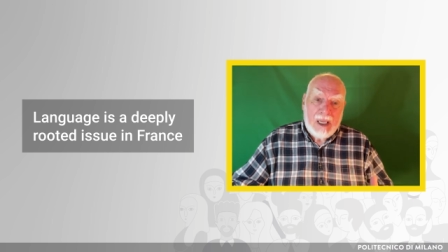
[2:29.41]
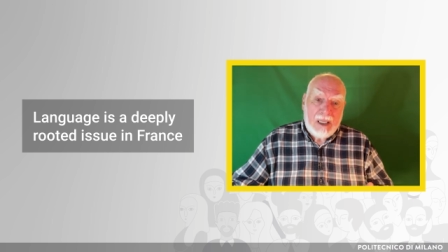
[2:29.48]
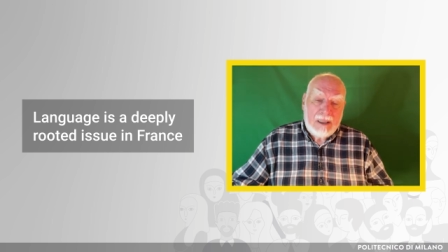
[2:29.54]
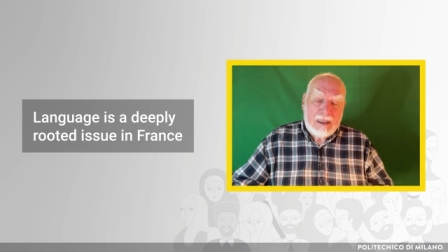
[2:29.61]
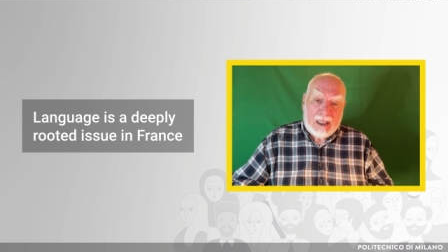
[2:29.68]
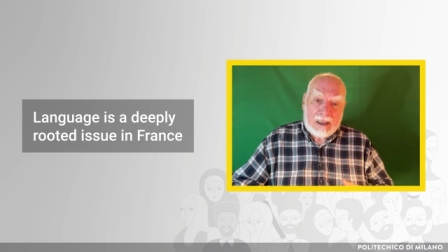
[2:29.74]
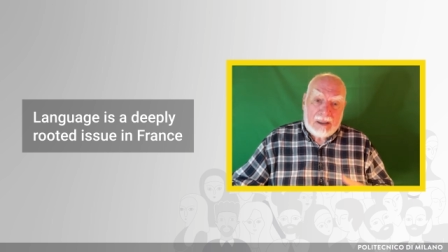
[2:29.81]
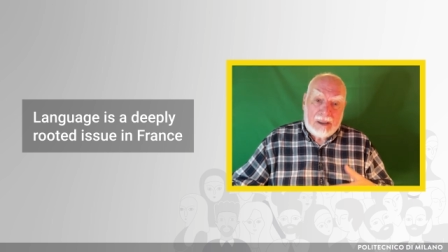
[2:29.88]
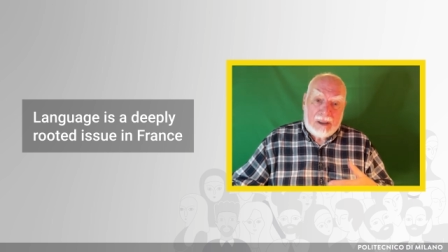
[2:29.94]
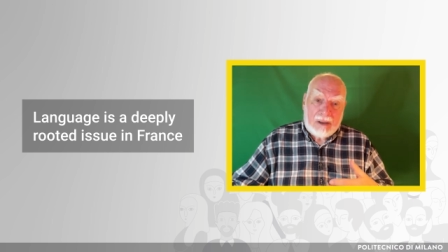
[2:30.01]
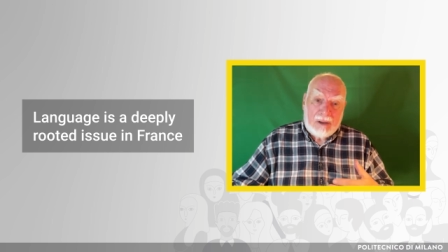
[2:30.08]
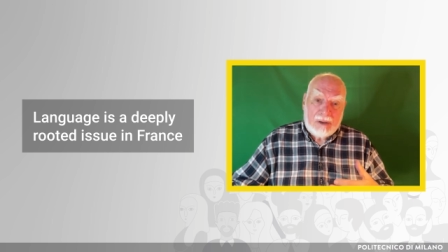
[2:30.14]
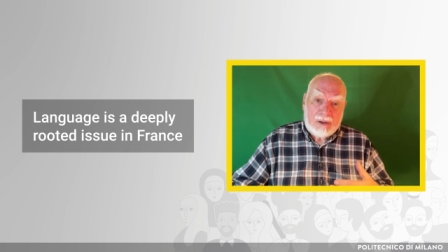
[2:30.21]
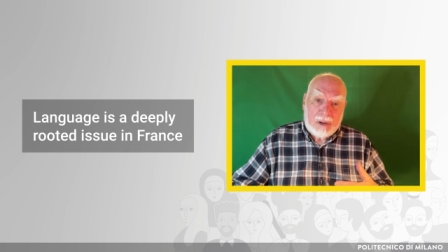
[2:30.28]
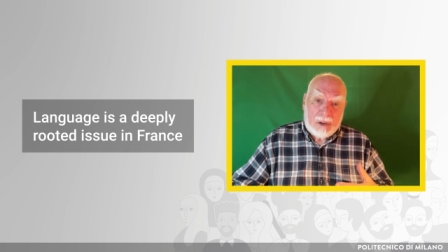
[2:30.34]

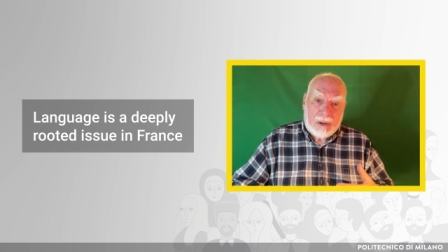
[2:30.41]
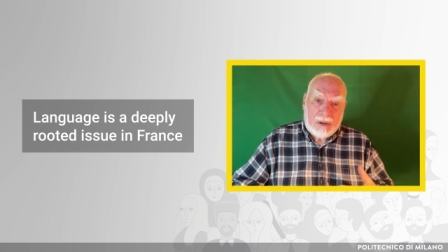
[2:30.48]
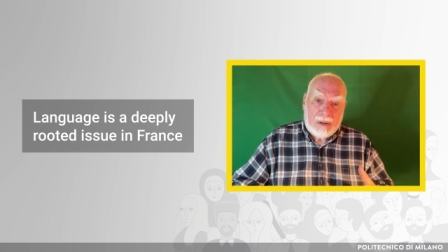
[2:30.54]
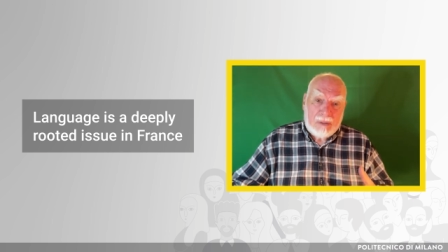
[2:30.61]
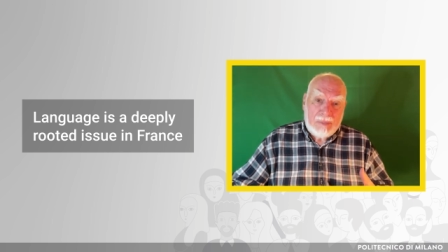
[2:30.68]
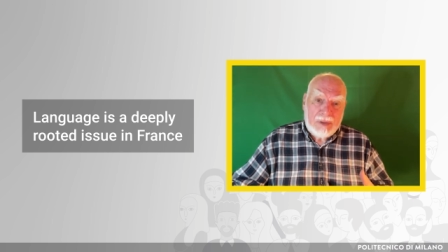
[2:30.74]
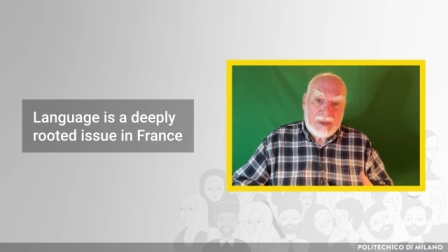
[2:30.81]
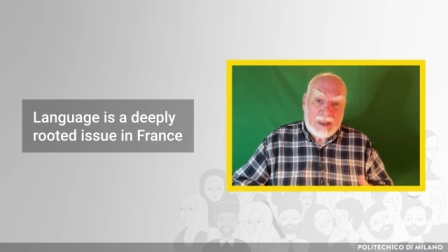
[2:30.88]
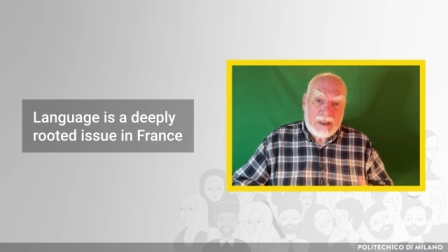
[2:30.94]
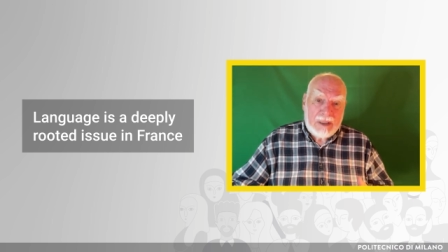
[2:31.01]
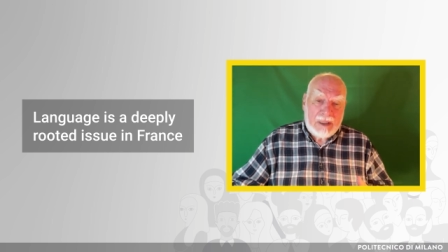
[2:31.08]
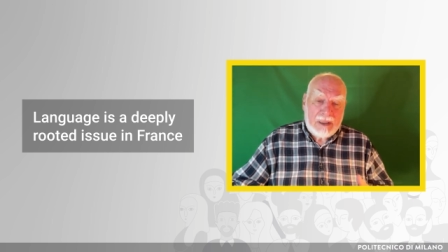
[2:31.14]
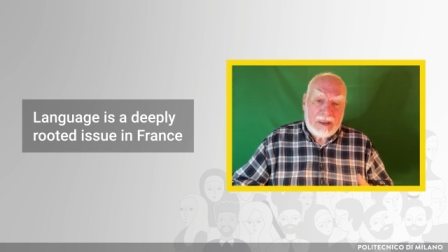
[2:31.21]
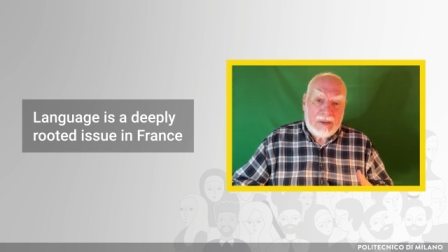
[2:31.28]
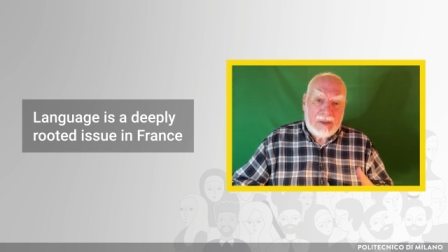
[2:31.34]
technical terms and
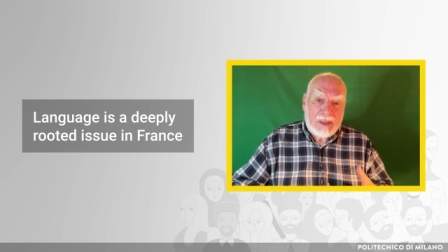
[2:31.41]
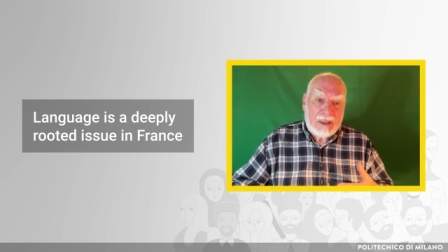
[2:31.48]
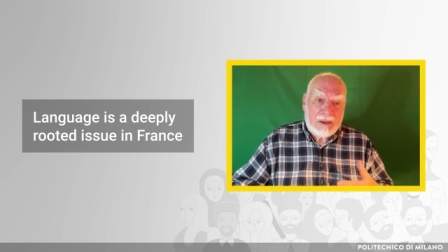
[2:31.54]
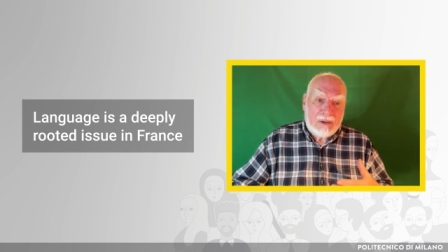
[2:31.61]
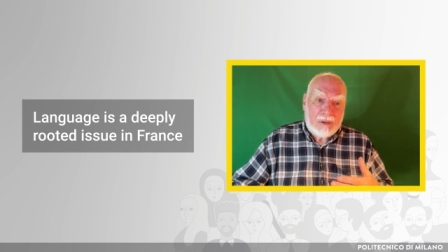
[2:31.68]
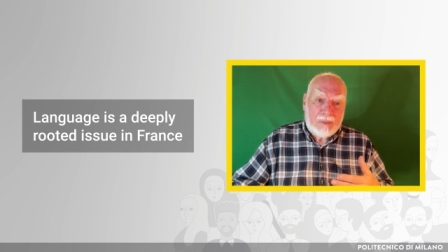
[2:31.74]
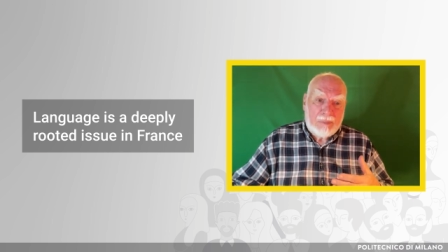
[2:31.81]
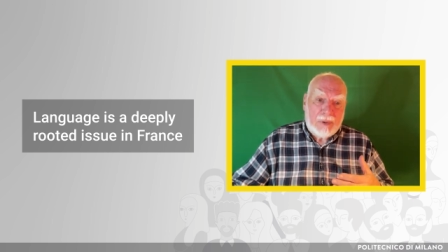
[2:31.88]
things of that sort.